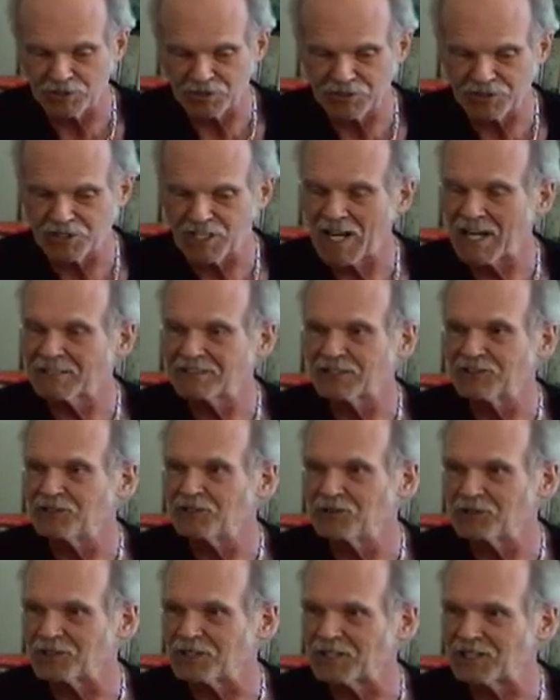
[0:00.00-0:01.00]
use is
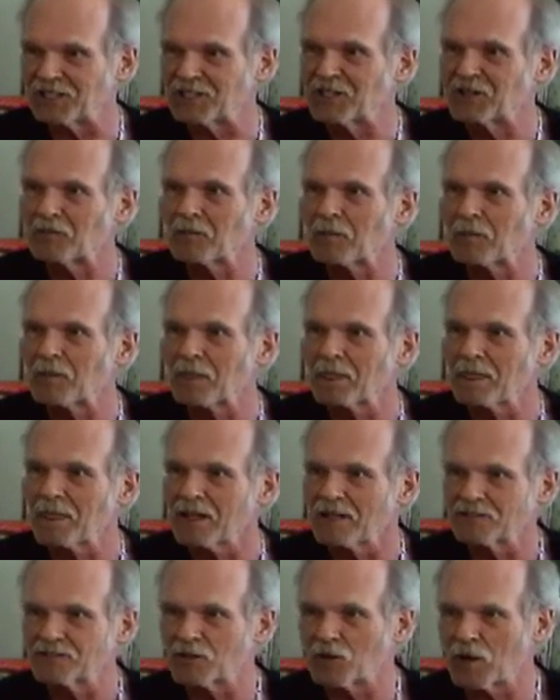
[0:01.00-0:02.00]
Chattanooga.
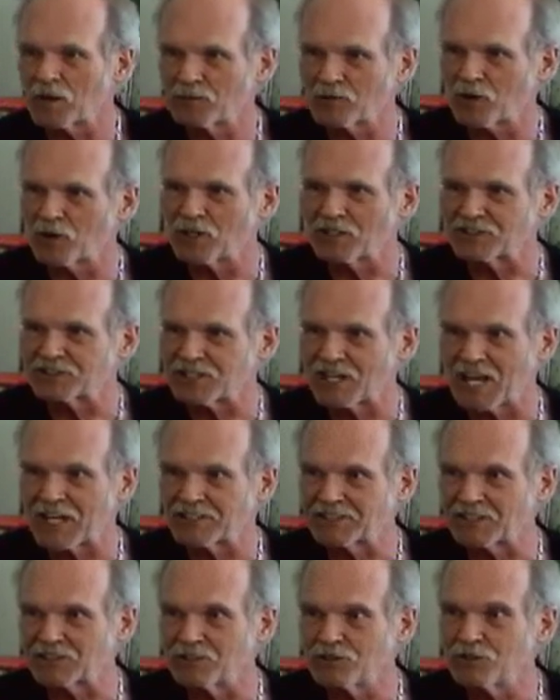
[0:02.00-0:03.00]
So I'm going
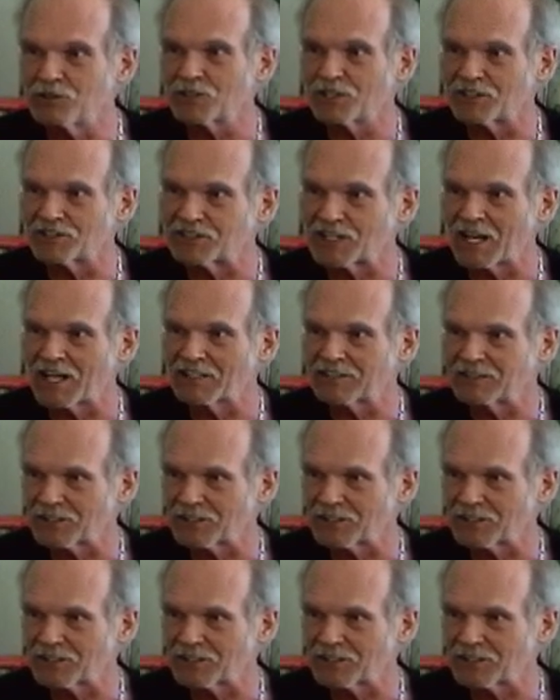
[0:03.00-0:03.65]
Chattanooga.